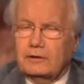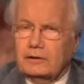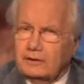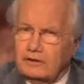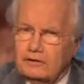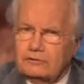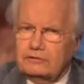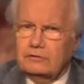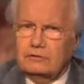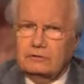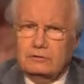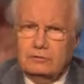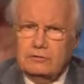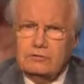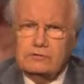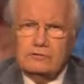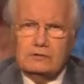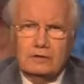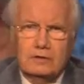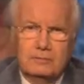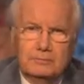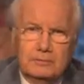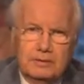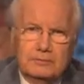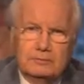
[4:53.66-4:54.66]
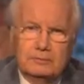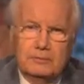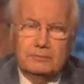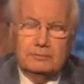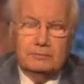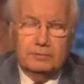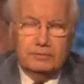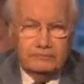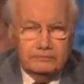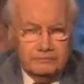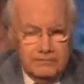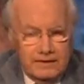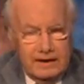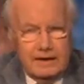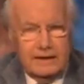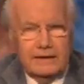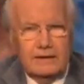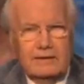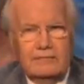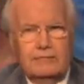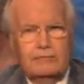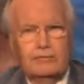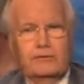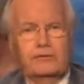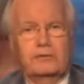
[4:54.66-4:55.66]
constitutional amendment
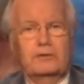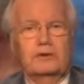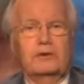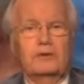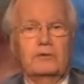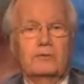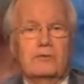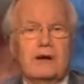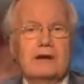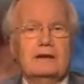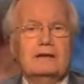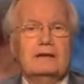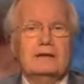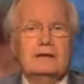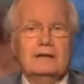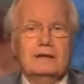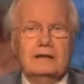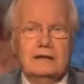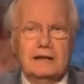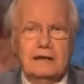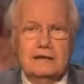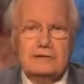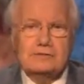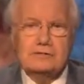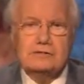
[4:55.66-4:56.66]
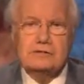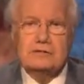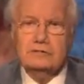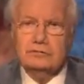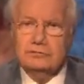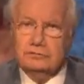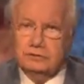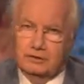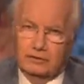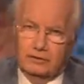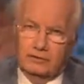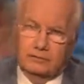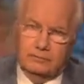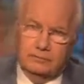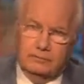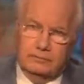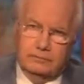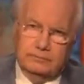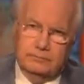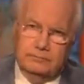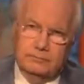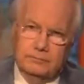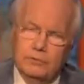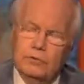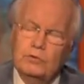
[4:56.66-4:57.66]
providing for the direct election of
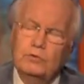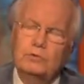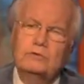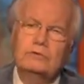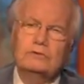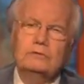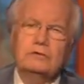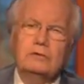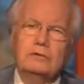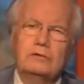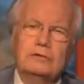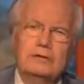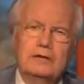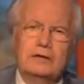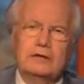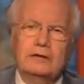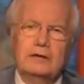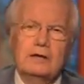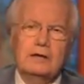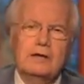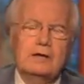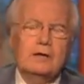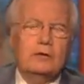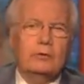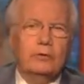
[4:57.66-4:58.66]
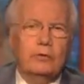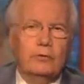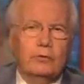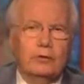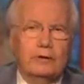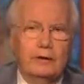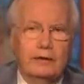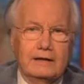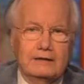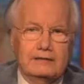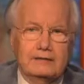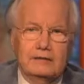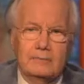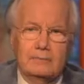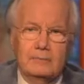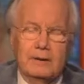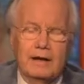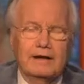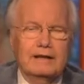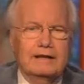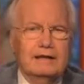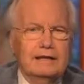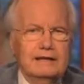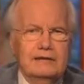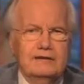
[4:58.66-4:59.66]
senators, who until then were elected
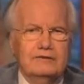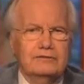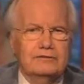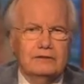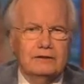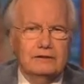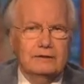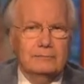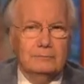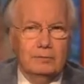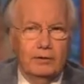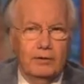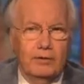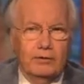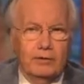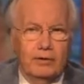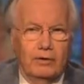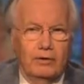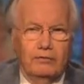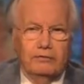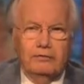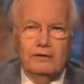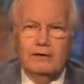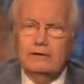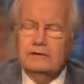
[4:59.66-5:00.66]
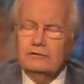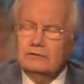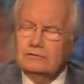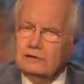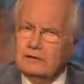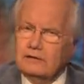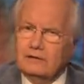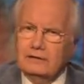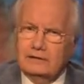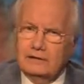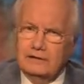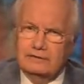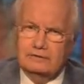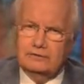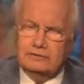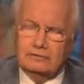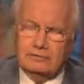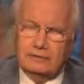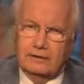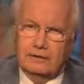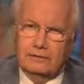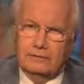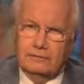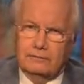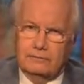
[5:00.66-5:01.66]
by easily bought-off state
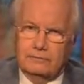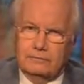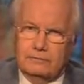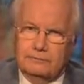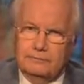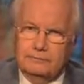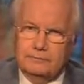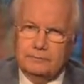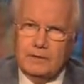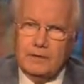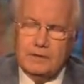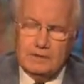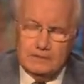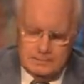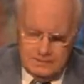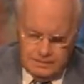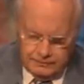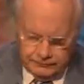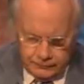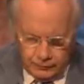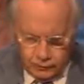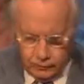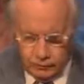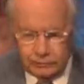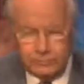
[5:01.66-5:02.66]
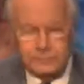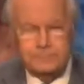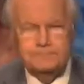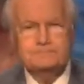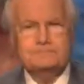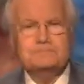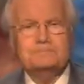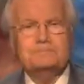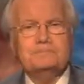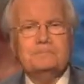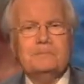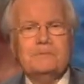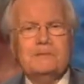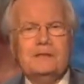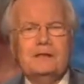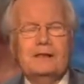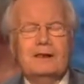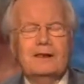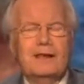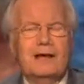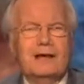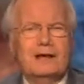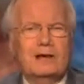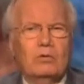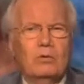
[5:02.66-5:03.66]
legislators. Of course,
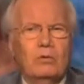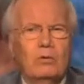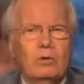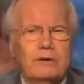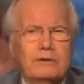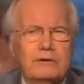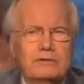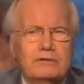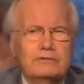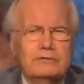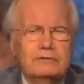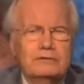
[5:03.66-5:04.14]
like water